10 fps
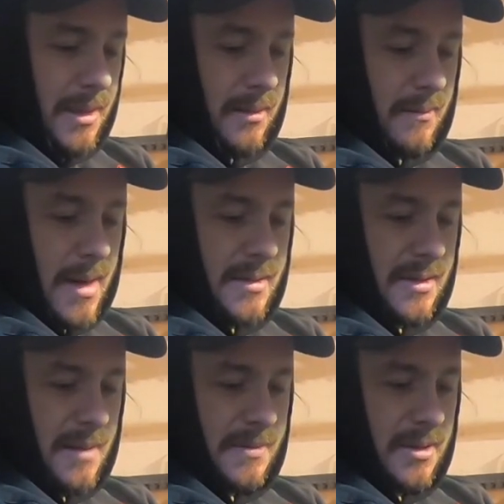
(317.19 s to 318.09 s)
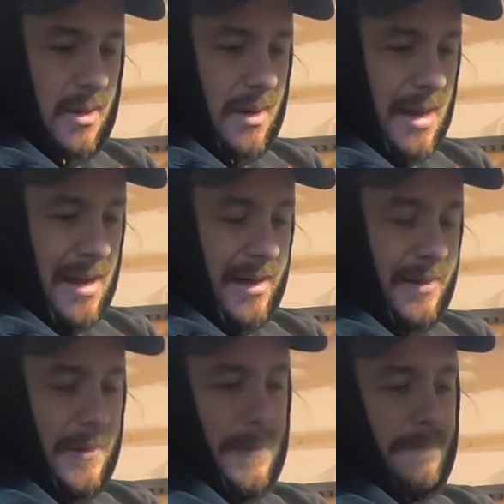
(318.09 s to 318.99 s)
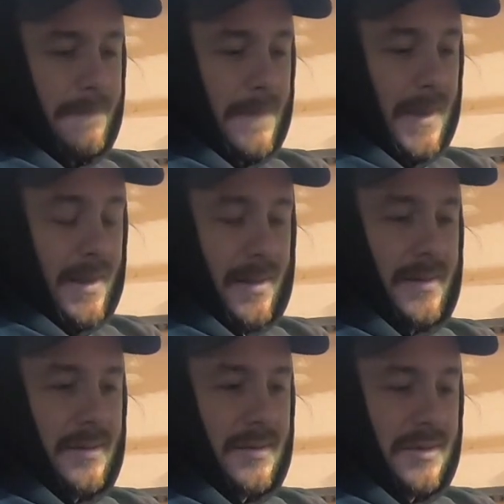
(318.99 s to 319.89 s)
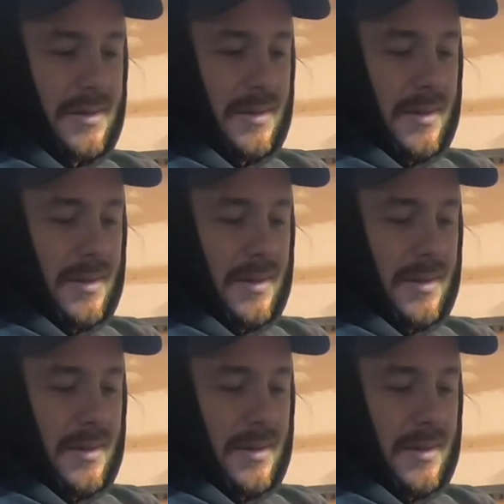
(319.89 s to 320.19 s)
being raised up so high is